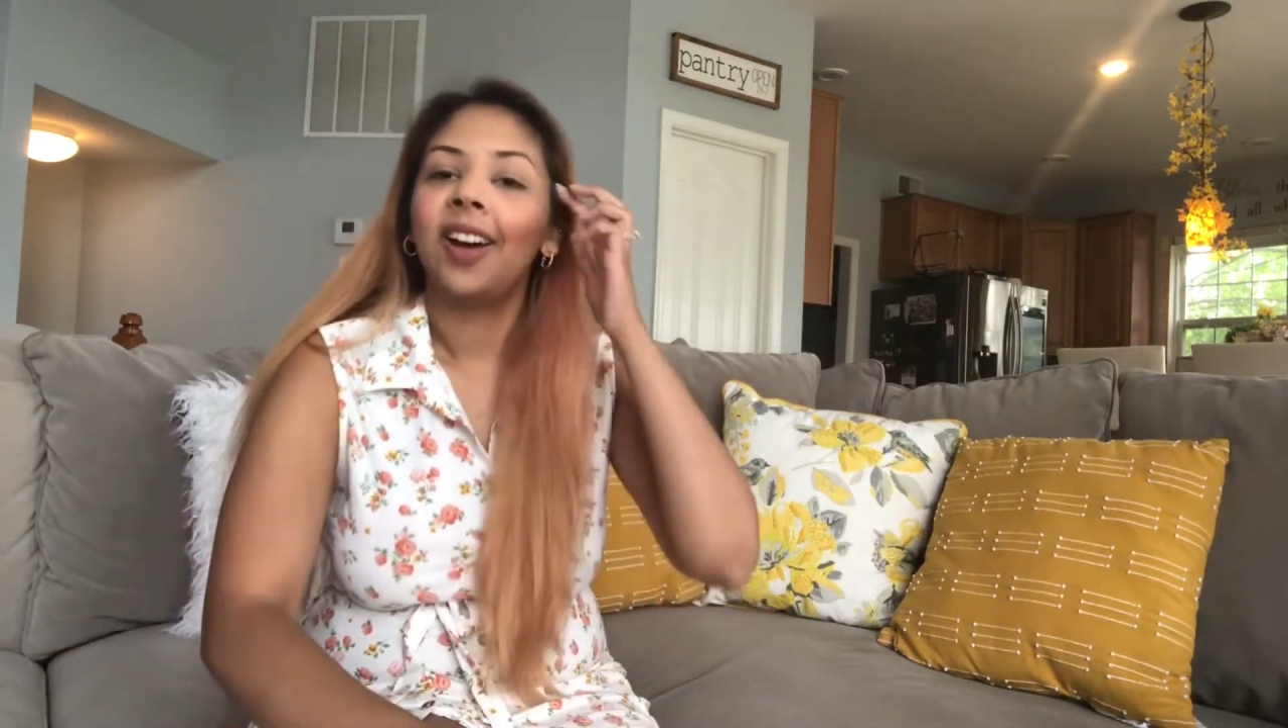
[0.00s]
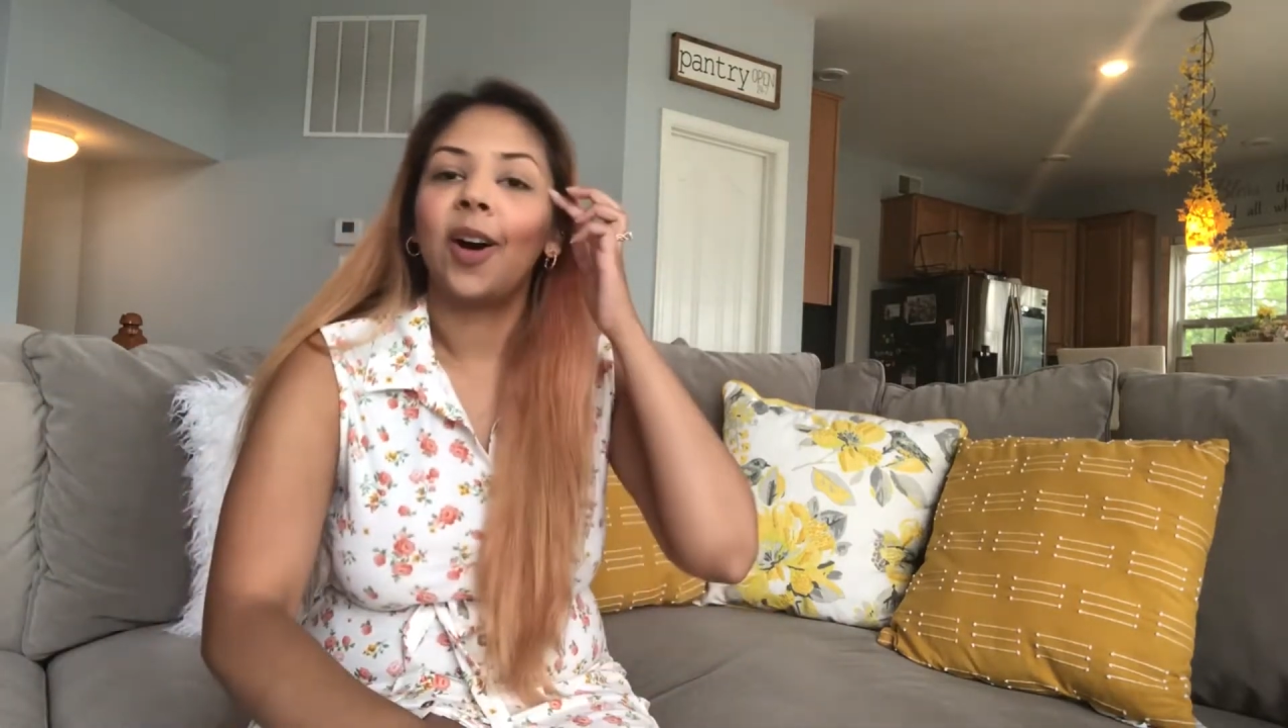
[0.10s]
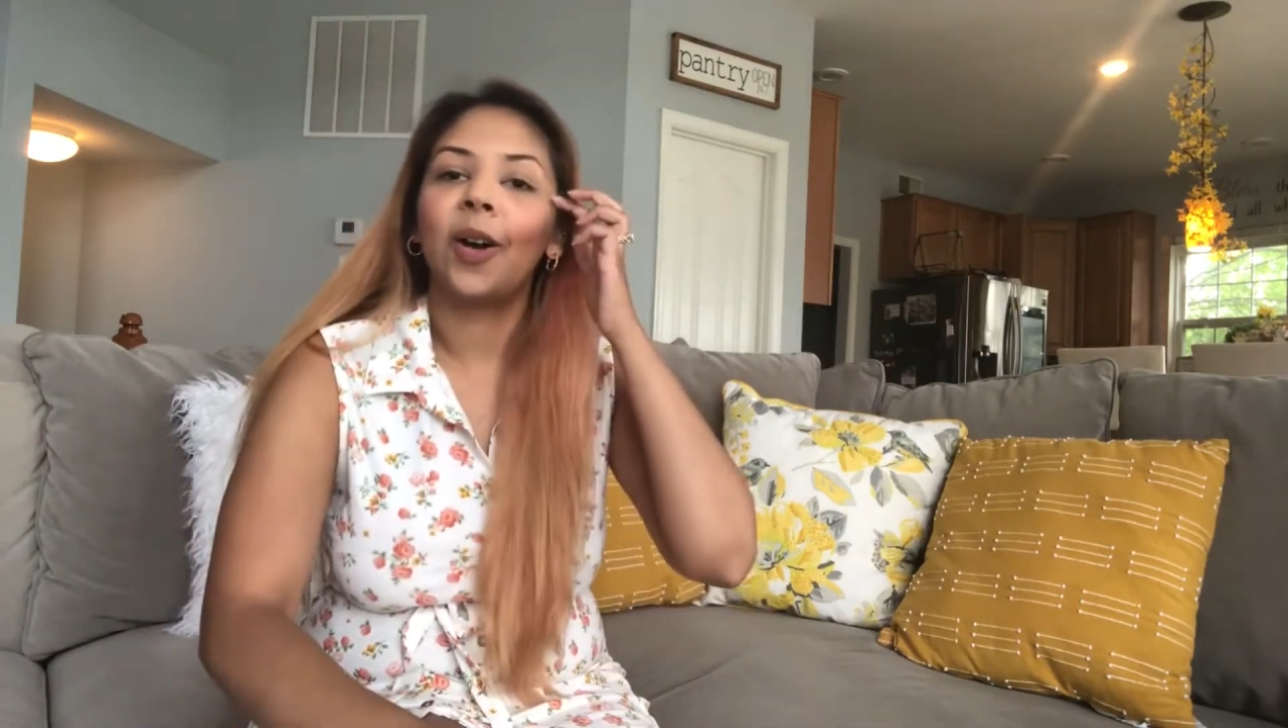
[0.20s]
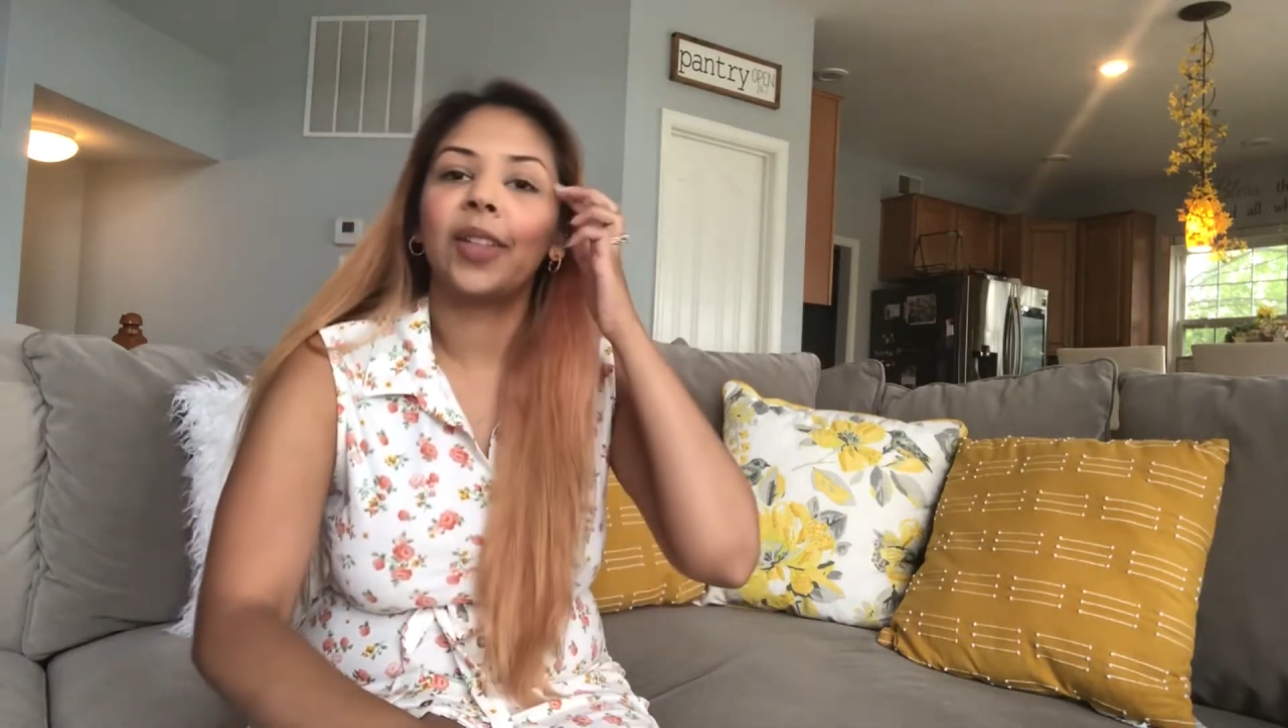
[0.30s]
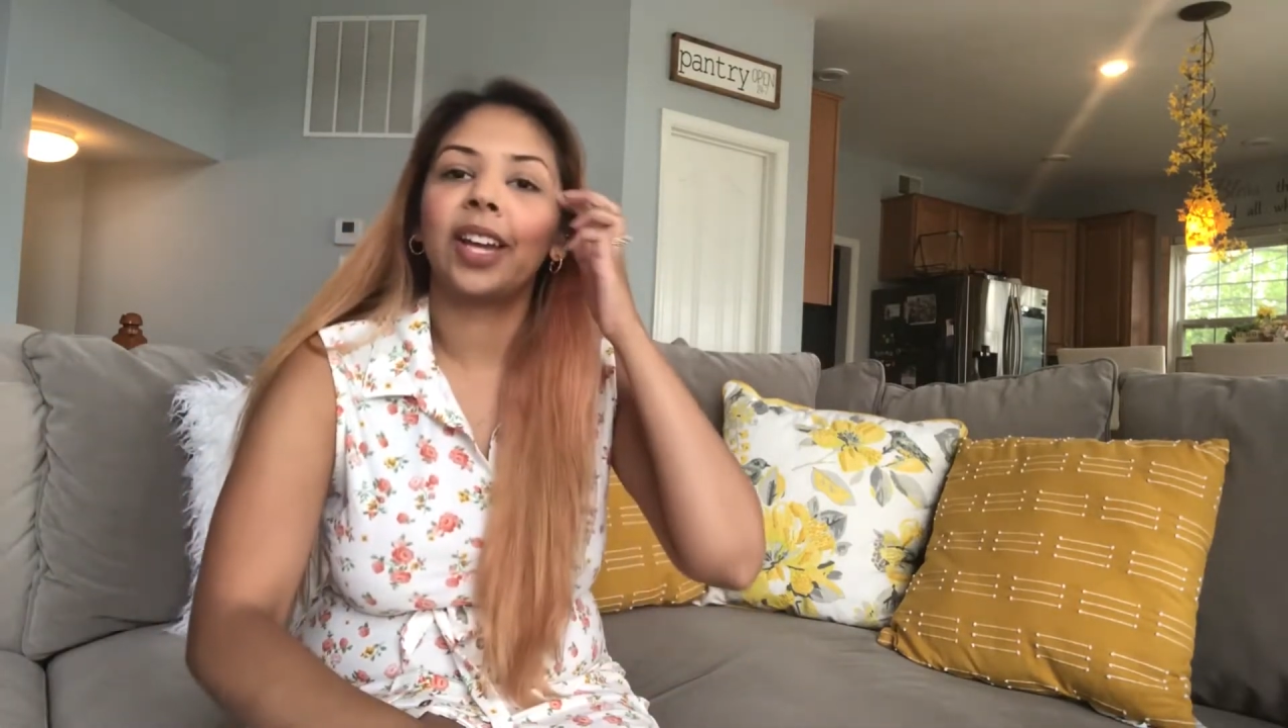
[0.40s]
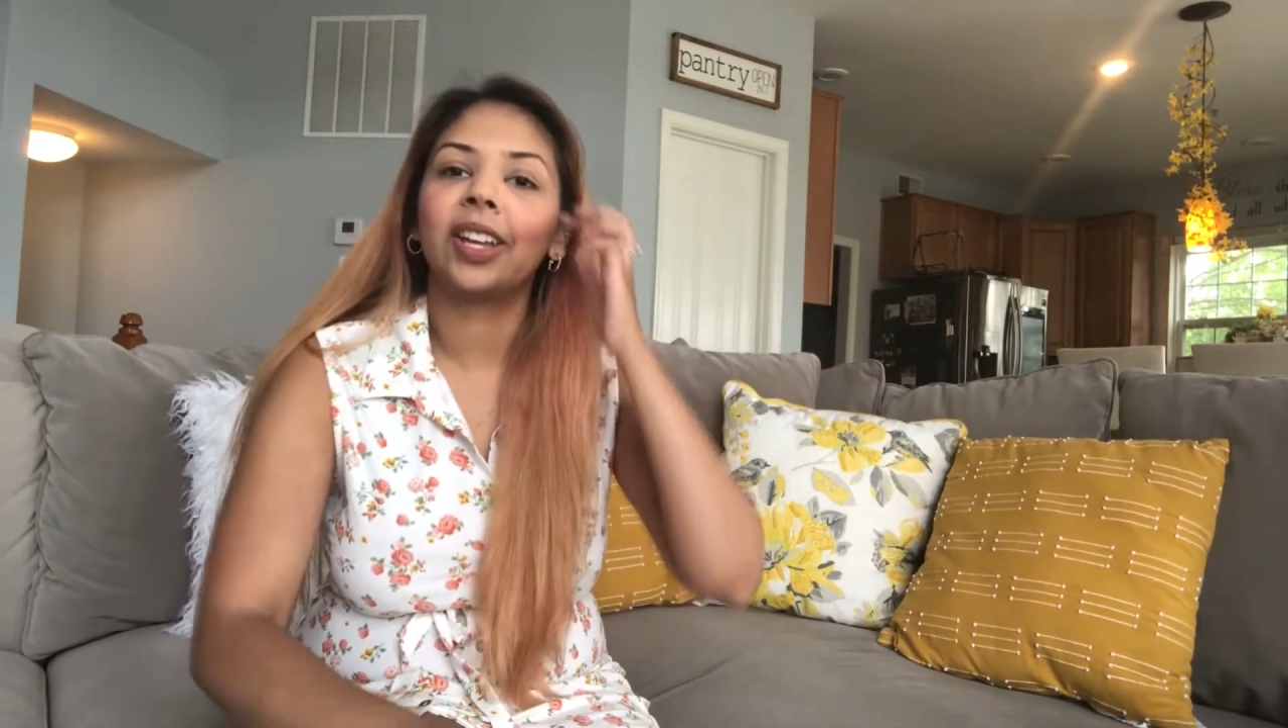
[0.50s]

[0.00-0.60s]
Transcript: all that